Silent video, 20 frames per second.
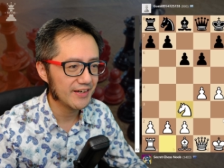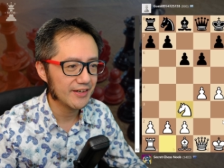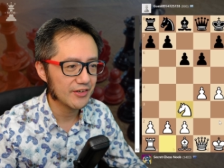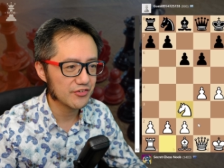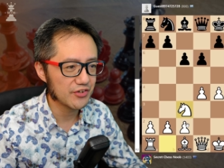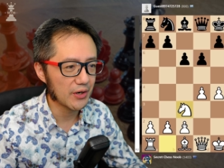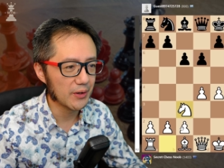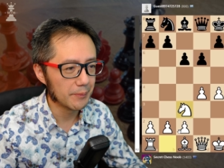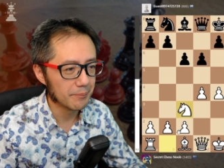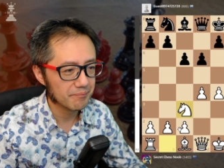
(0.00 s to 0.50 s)

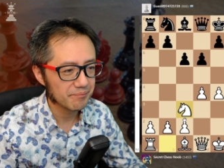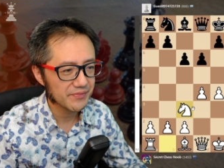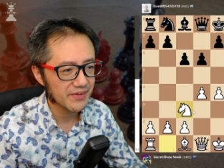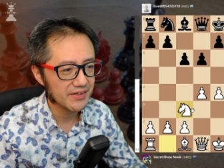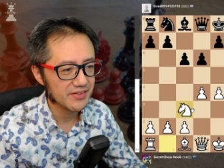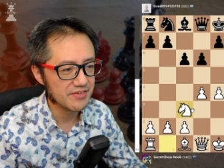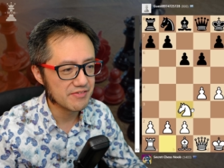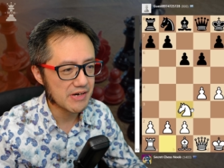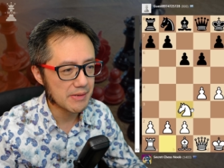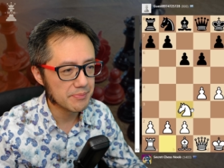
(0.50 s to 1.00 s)
So,
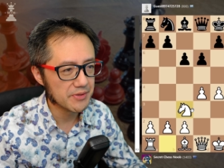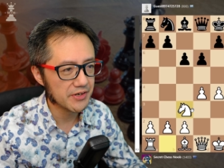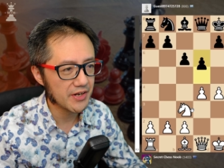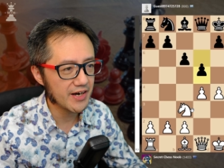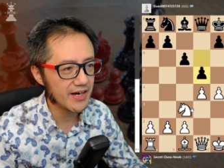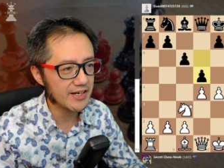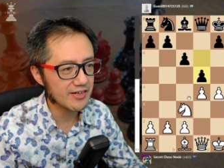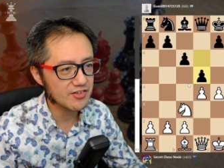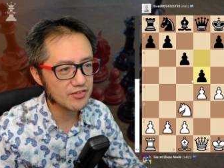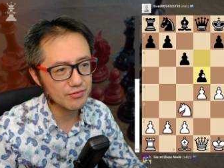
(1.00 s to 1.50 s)
develop the
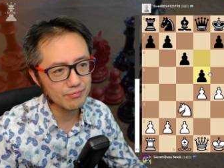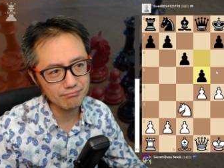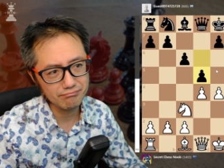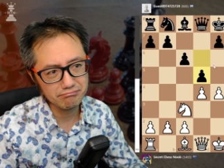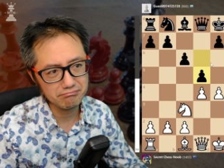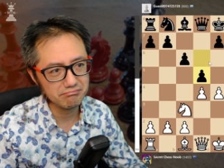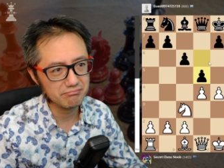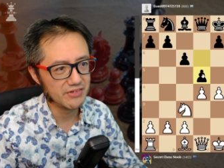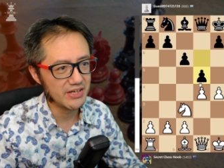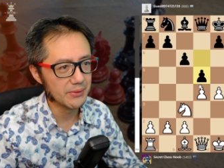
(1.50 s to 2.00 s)
knight,
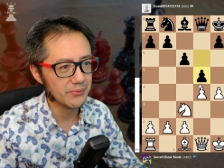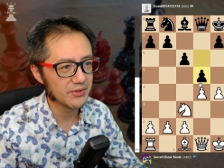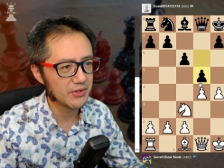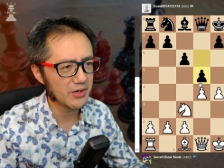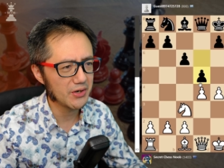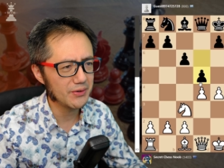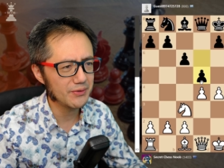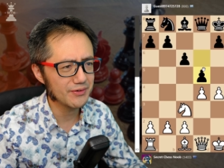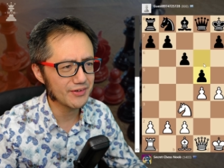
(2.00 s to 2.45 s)
there we go.